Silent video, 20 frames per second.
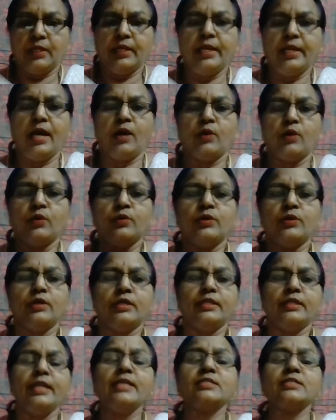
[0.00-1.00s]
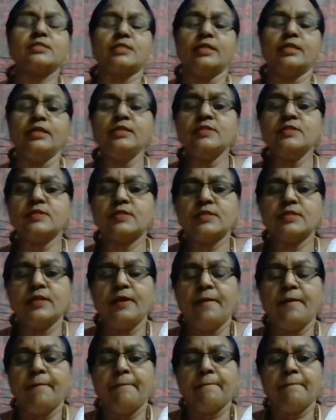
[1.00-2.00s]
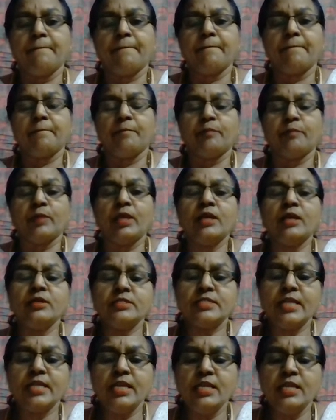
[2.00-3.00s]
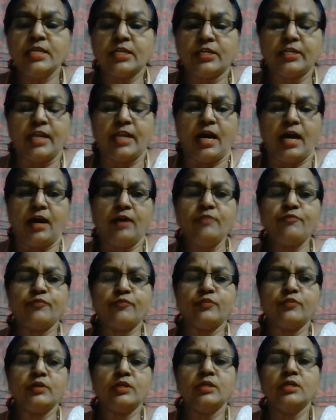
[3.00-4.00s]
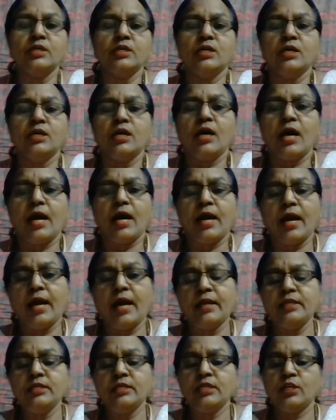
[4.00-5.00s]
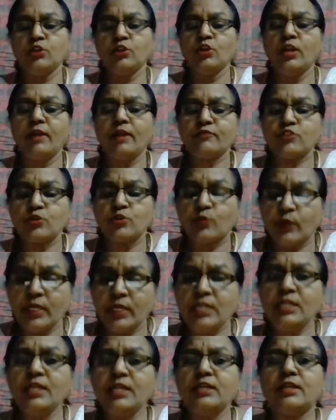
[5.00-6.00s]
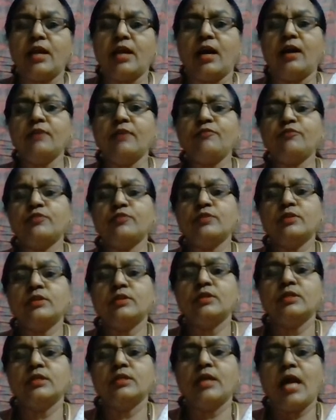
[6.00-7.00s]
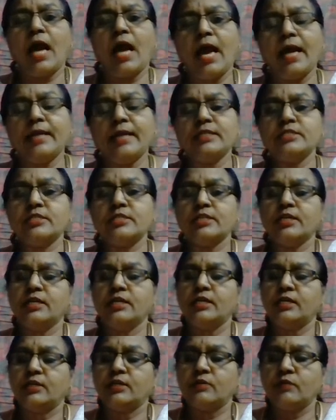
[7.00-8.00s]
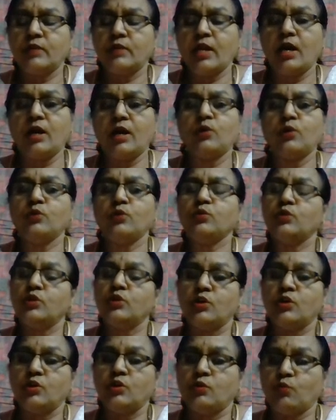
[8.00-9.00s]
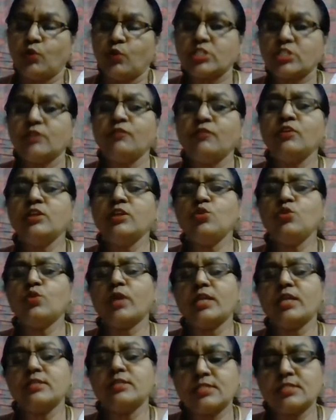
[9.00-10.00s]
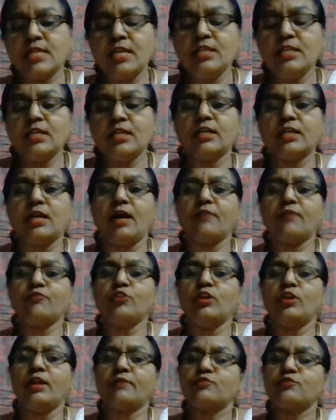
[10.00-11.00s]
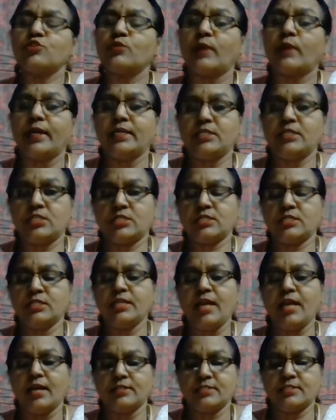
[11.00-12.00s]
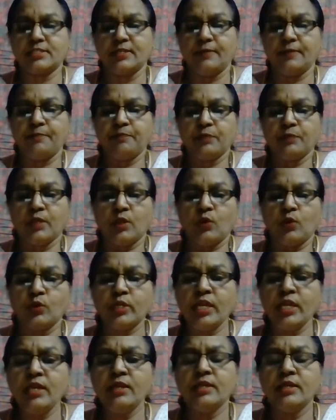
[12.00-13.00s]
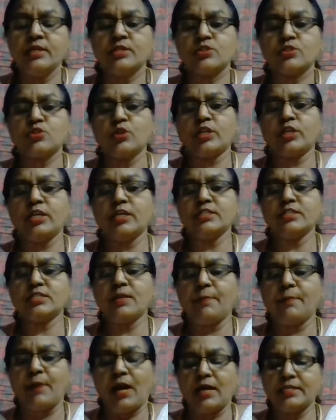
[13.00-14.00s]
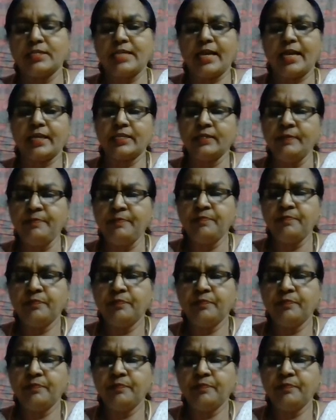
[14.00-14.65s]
now next is, here's the graph and you'll have to read the graph, and now whatever you can see in the graph you'll have to write the answer. Okay, so here is a bar diagram.